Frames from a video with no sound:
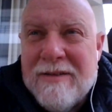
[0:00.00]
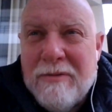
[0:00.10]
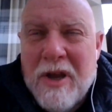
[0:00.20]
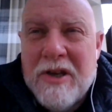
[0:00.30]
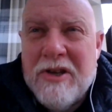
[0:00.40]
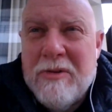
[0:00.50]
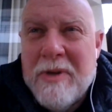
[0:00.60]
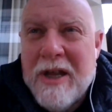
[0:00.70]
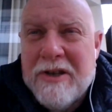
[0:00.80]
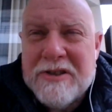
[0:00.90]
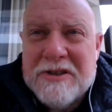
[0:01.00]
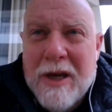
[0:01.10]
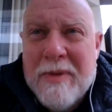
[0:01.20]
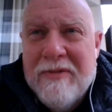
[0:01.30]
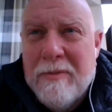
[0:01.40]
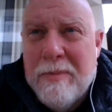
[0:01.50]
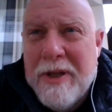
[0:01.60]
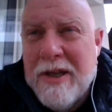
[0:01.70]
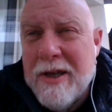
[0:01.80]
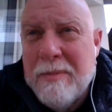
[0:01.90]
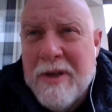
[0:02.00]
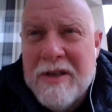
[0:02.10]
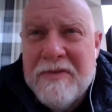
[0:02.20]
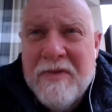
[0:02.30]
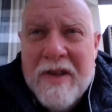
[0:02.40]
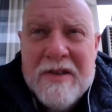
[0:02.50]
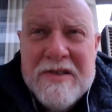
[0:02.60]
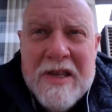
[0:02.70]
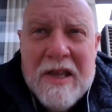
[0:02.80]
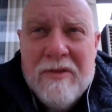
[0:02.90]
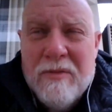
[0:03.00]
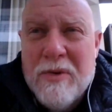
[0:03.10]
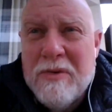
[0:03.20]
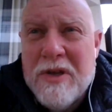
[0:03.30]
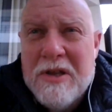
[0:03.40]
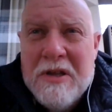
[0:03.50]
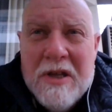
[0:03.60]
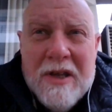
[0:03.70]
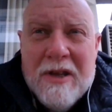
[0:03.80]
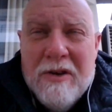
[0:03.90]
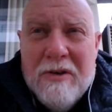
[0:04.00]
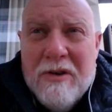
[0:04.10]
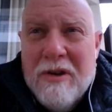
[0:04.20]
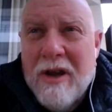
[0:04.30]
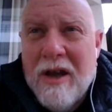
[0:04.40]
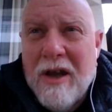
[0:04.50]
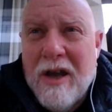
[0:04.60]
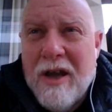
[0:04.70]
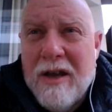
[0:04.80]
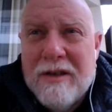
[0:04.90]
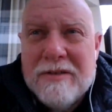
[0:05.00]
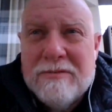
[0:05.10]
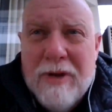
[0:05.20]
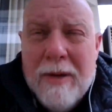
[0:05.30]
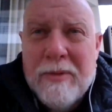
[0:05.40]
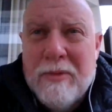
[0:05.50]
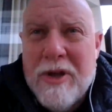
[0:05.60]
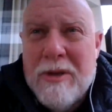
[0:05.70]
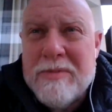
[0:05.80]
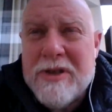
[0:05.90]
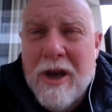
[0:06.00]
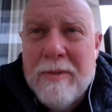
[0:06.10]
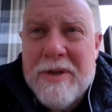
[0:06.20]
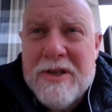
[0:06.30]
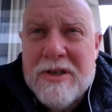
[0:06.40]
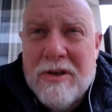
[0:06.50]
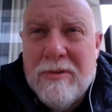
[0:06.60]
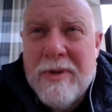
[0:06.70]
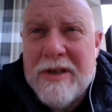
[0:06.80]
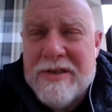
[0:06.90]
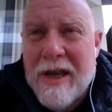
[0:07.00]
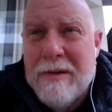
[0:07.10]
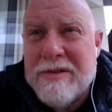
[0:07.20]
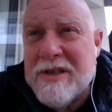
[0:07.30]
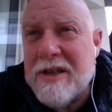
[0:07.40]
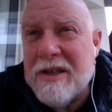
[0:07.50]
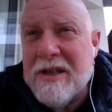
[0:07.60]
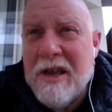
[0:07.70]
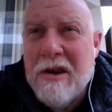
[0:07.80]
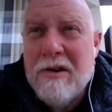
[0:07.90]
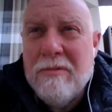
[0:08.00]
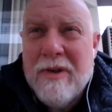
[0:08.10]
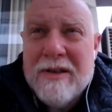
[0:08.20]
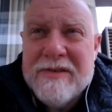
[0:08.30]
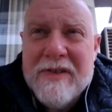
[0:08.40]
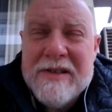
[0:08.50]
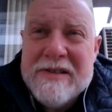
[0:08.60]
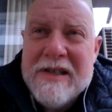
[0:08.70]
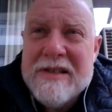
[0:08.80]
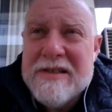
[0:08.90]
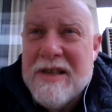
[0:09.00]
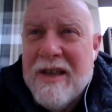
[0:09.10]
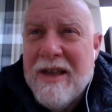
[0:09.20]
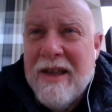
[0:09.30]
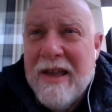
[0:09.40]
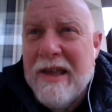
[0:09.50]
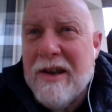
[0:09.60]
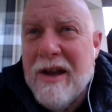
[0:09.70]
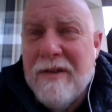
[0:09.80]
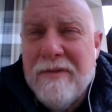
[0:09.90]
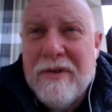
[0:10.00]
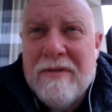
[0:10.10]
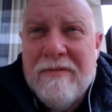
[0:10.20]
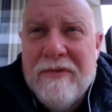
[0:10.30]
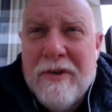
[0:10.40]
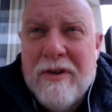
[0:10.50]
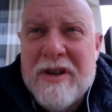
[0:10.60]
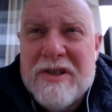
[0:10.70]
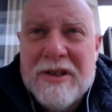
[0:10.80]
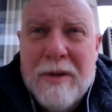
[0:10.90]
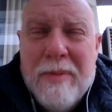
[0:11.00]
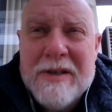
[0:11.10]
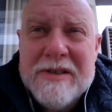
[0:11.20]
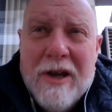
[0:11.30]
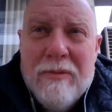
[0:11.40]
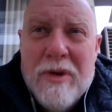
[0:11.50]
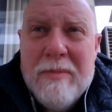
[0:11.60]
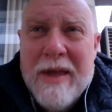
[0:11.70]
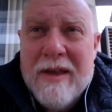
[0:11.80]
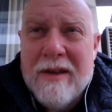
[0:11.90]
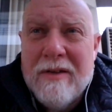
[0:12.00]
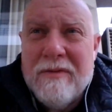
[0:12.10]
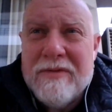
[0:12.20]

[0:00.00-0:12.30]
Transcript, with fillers: Randy Newman had to stop me from beating up Gus Van Sant, ruining uh, Robin Williams' comedy show, because I was going to tear Gus Van Sant's head off for, for his shot-by-shot remake of